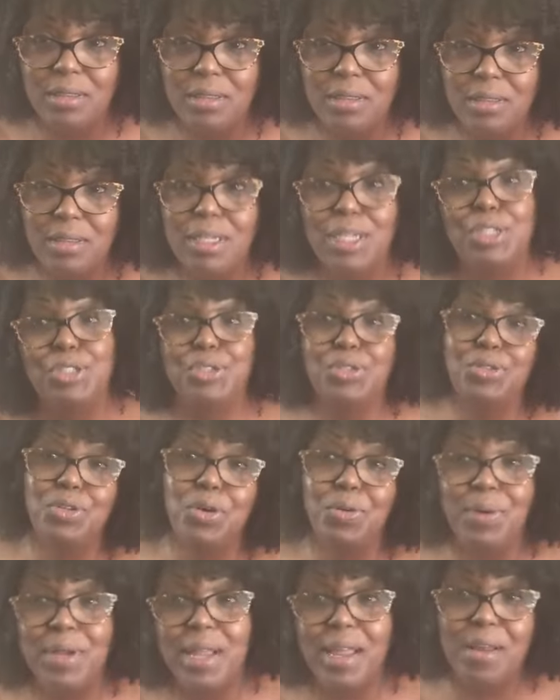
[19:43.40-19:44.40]
because you
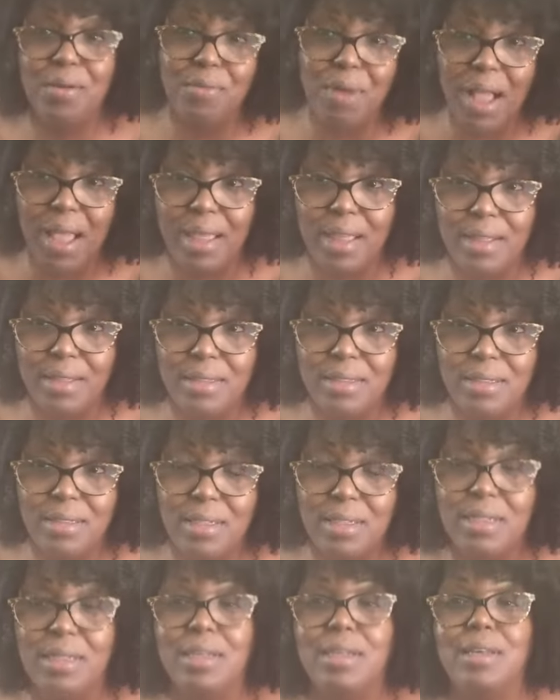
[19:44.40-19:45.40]
know it ain't right,
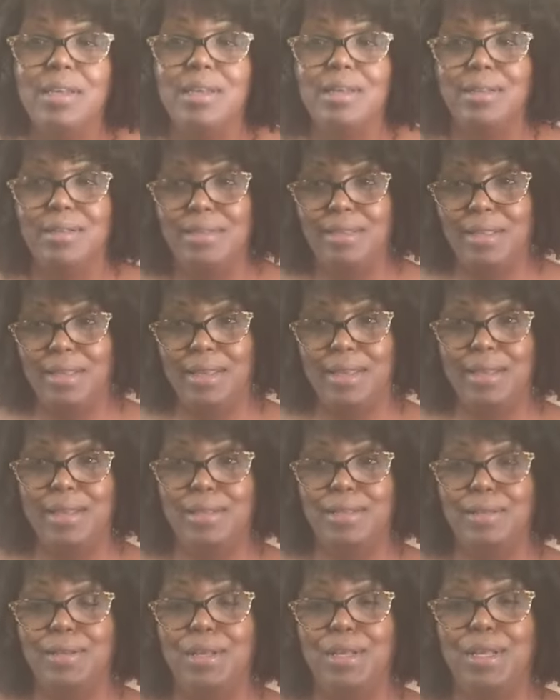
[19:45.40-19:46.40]
then
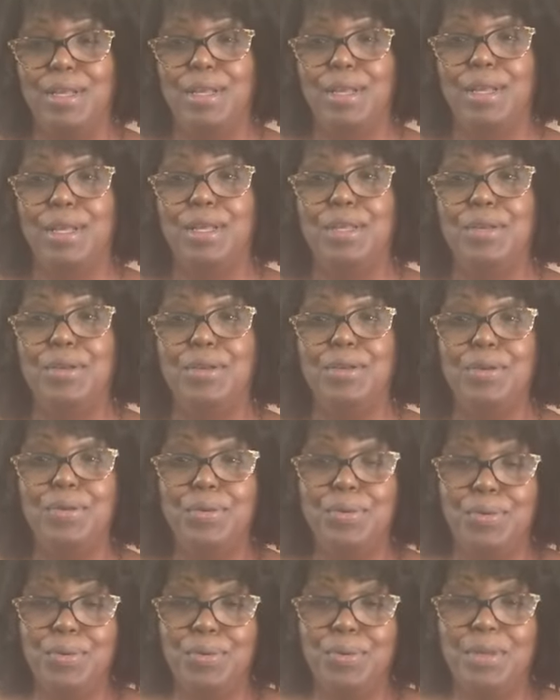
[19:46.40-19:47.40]

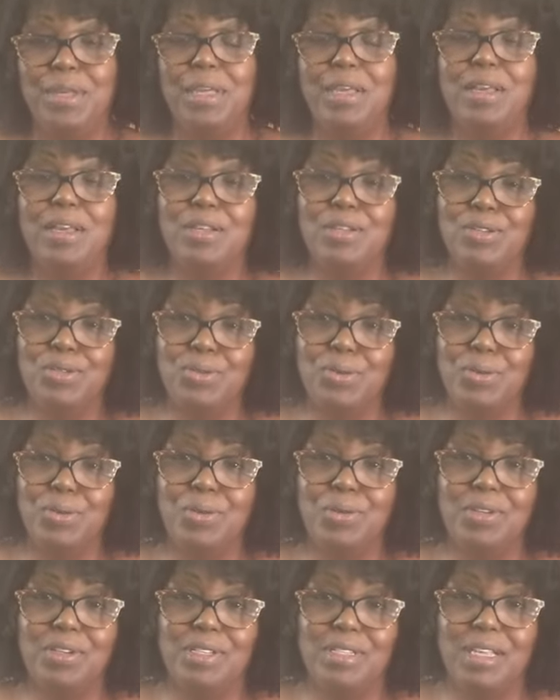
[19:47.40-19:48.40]
you can control
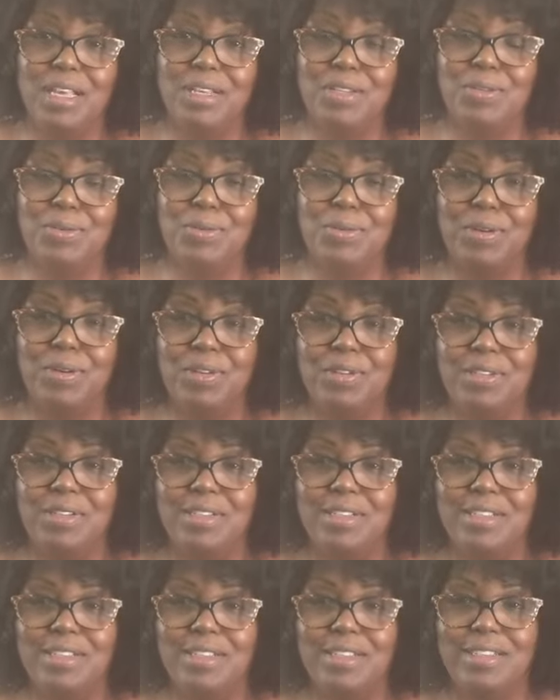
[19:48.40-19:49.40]
your sexual
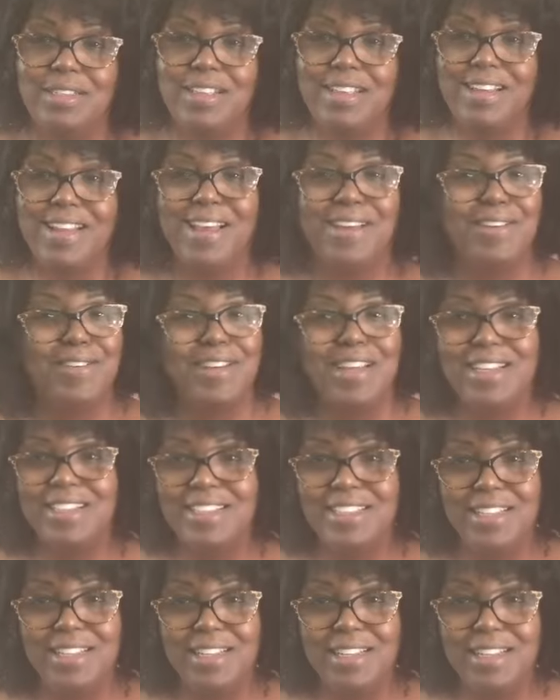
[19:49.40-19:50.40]
urges. And I know
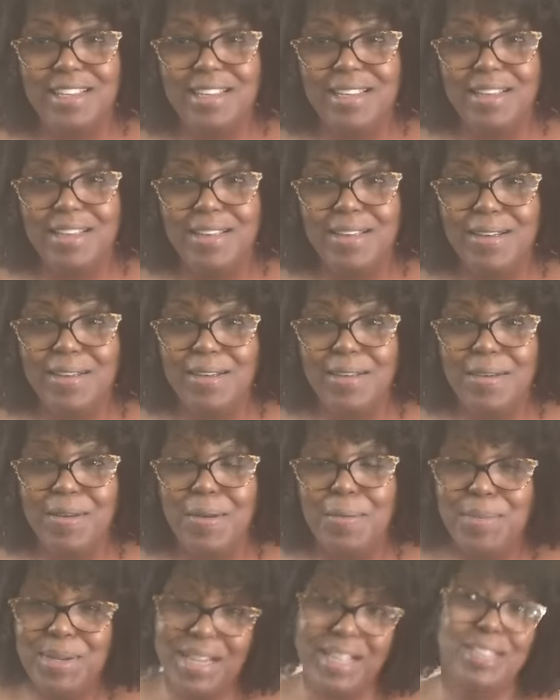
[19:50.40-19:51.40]
that's silly,
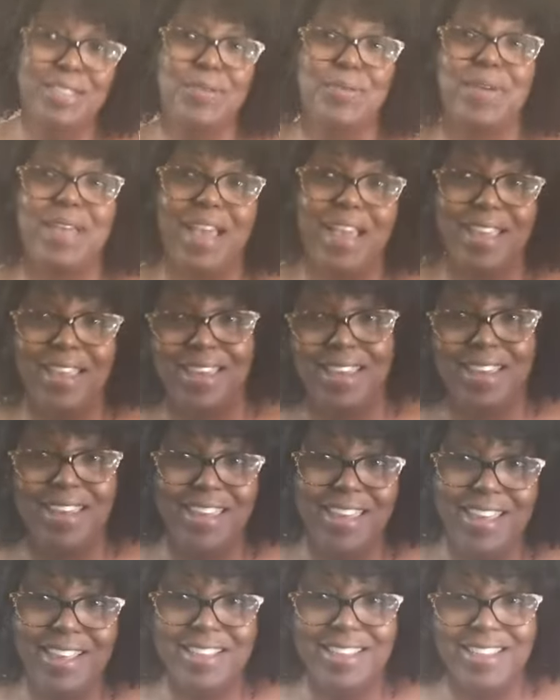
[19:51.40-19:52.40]
But that's the way I can get
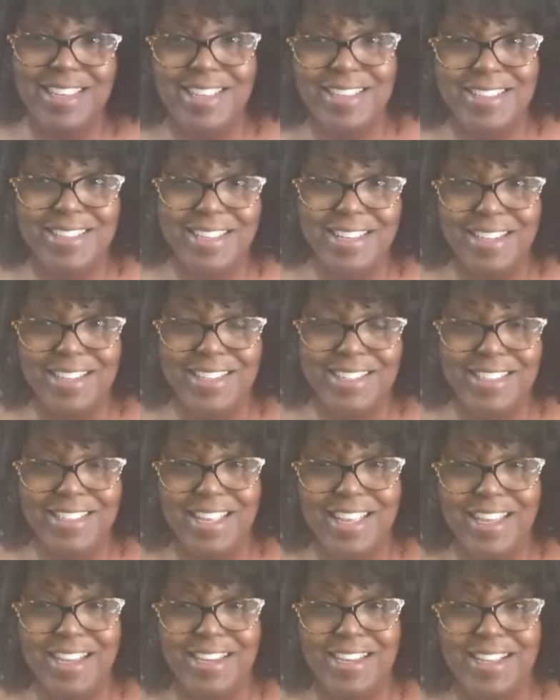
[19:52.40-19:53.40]
teens to
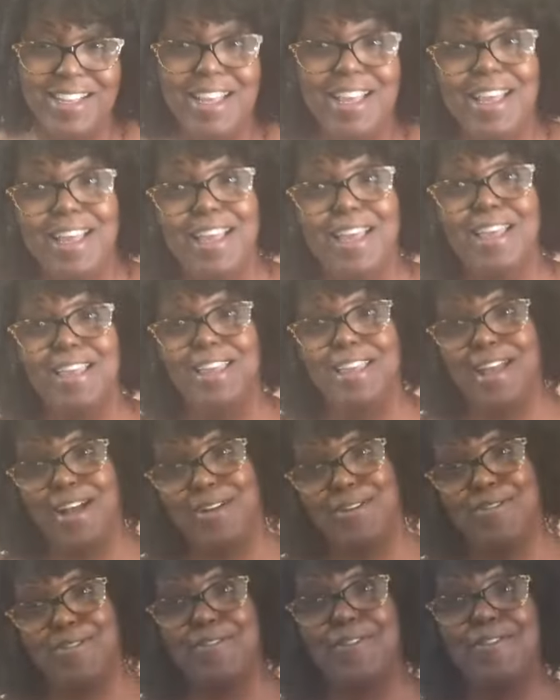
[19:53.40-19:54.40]
understand it. And
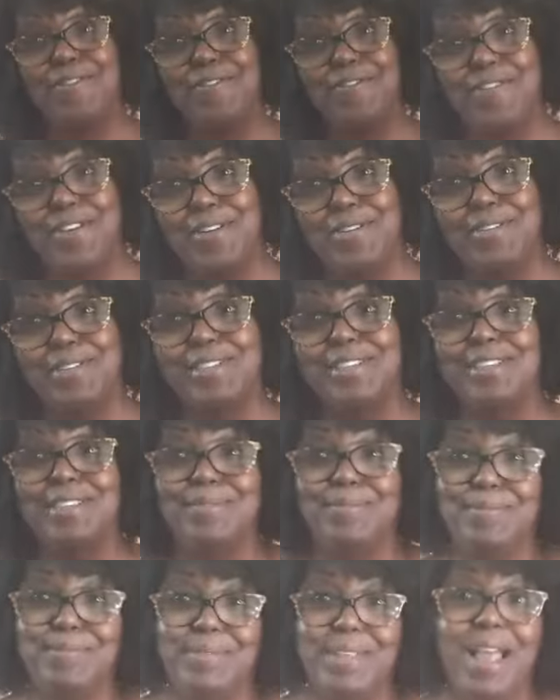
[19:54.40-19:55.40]
y'all grown folks,
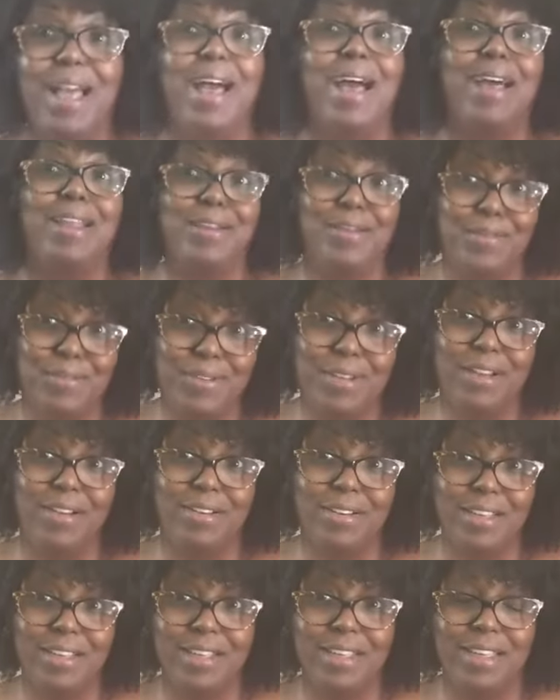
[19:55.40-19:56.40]
I know
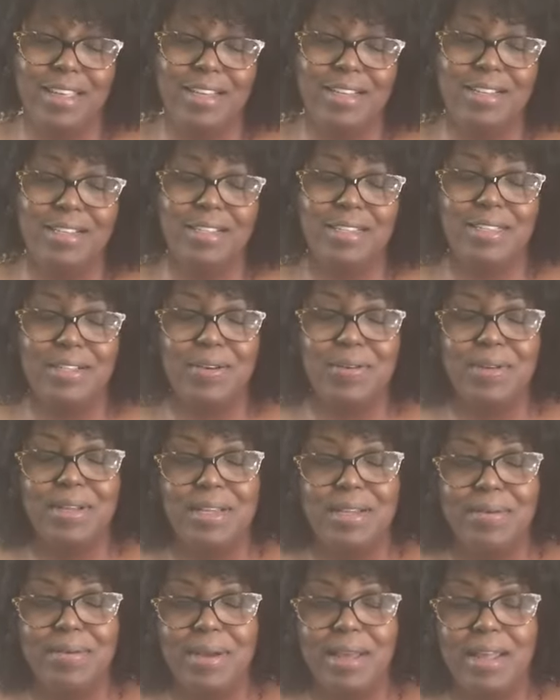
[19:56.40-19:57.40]
y'all can get it. So
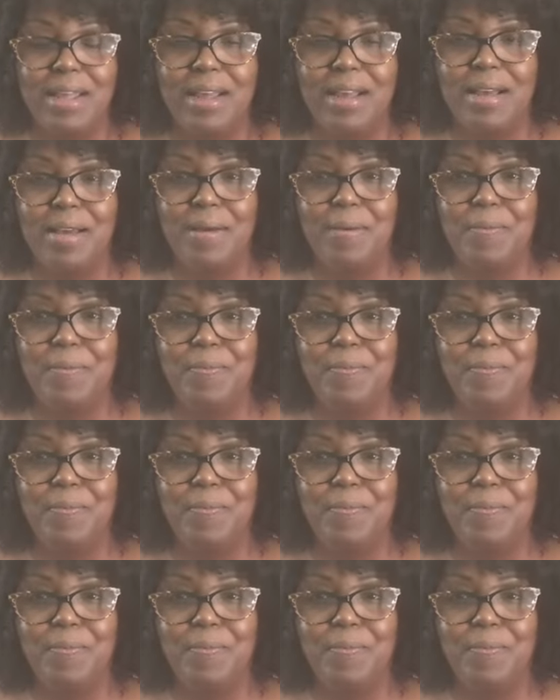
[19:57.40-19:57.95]
anyway, um,